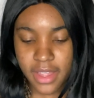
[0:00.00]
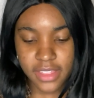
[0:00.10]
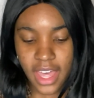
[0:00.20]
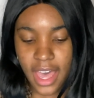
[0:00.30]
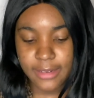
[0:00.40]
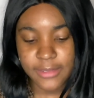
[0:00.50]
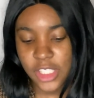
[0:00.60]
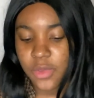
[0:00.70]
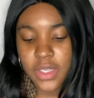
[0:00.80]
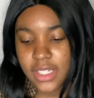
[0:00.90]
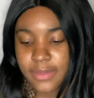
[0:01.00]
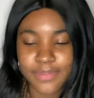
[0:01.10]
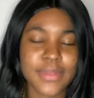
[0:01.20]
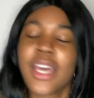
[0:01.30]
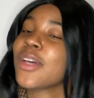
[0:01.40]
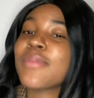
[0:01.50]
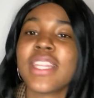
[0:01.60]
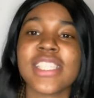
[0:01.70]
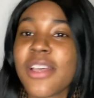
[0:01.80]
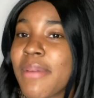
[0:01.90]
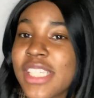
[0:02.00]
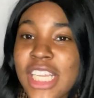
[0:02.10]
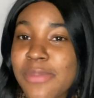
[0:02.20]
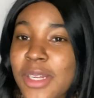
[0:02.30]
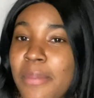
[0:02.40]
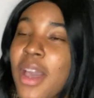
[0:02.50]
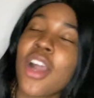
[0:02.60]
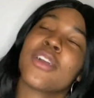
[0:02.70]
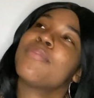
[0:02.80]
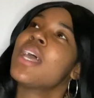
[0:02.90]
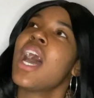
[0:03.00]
that. Just wanted to get this off my chest, been on my heart.